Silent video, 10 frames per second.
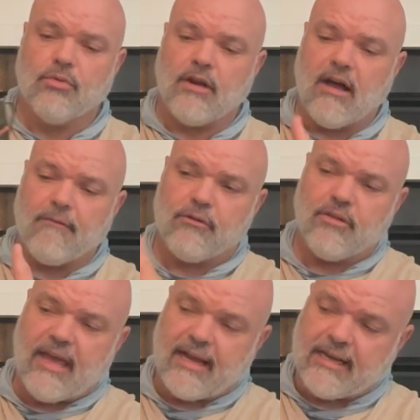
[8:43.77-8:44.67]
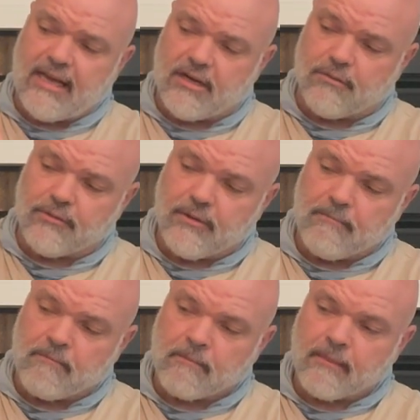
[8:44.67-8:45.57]
would offer that kind
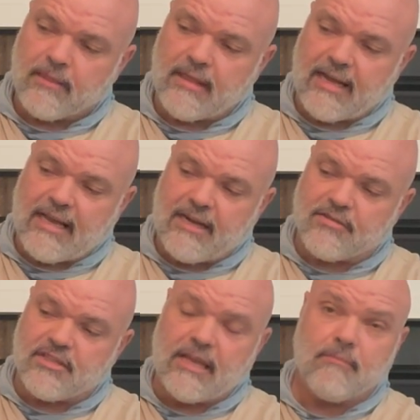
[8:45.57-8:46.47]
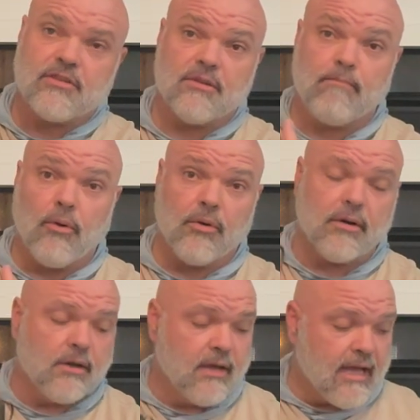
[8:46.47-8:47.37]
of same
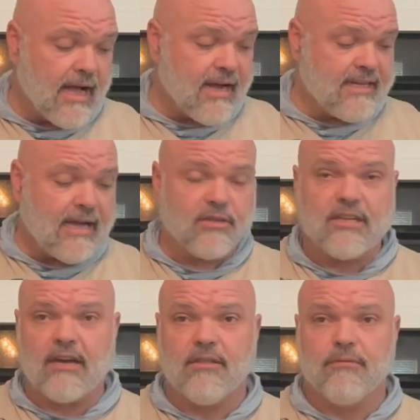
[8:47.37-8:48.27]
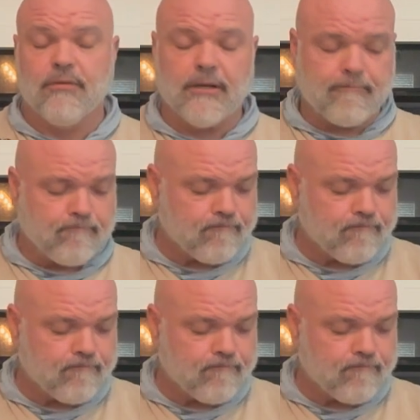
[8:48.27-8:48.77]
support on the outside of the foot.